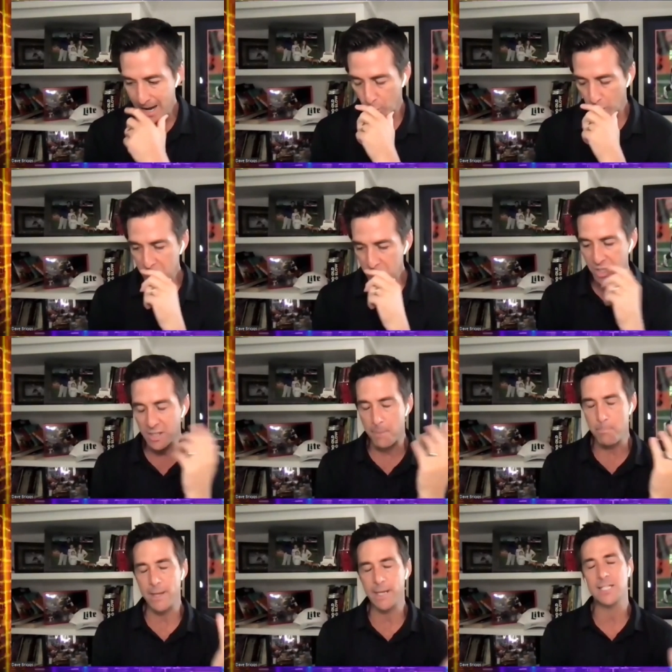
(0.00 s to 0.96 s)
Um, what do you
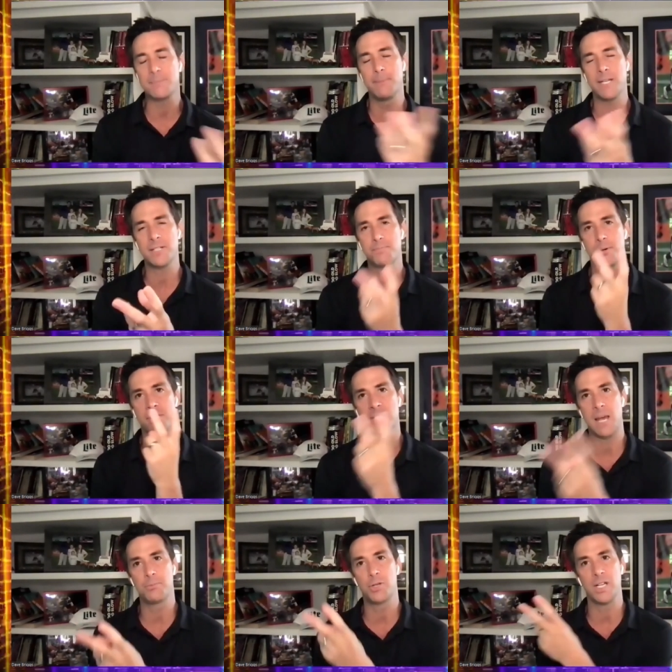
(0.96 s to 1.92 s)
think the biggest
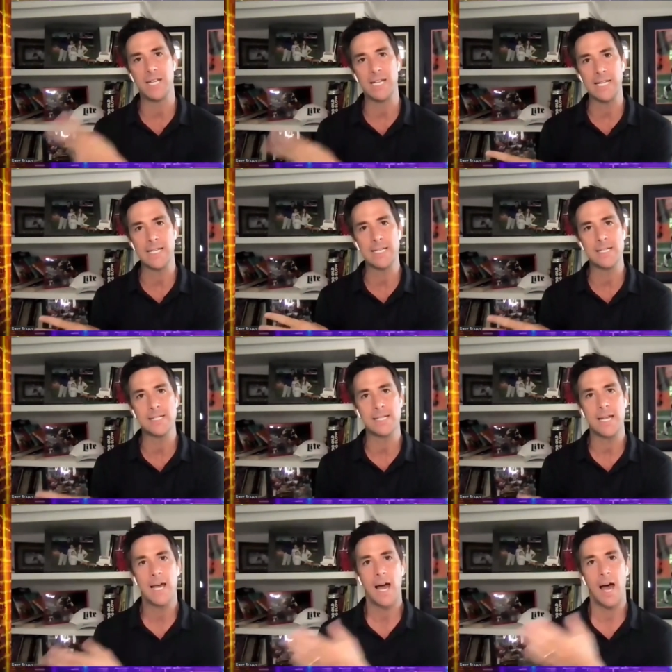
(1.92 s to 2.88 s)
misperception
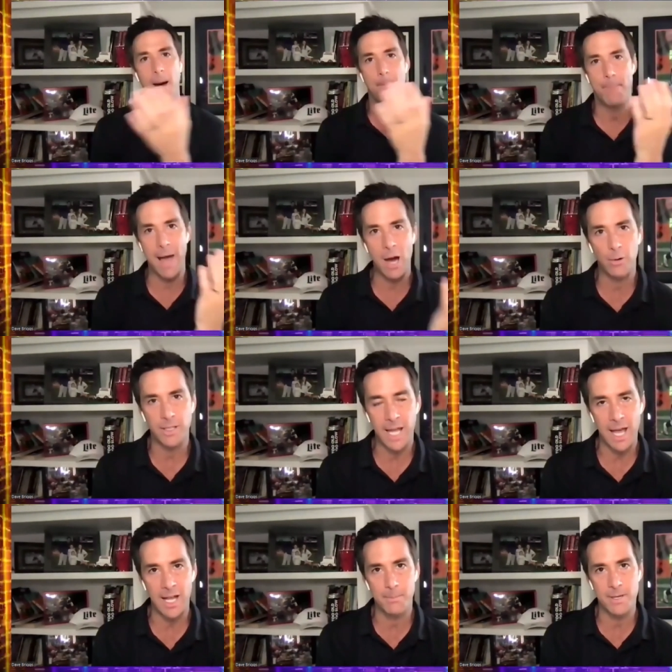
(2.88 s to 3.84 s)
is about
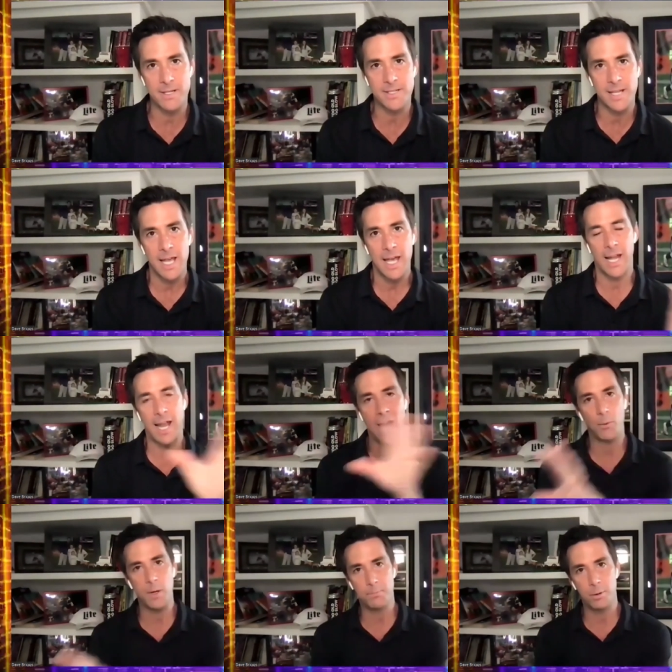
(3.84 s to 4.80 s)
cannabis, and
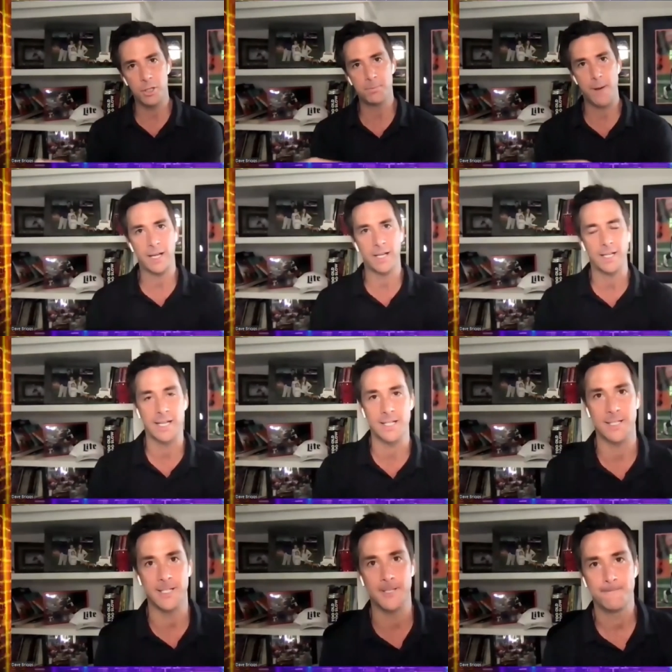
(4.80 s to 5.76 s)
how do we push back
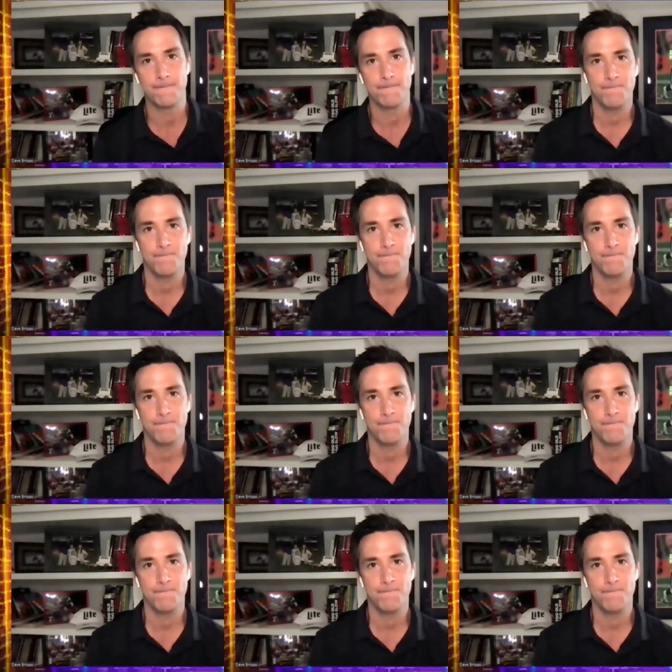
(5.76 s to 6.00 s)
against it?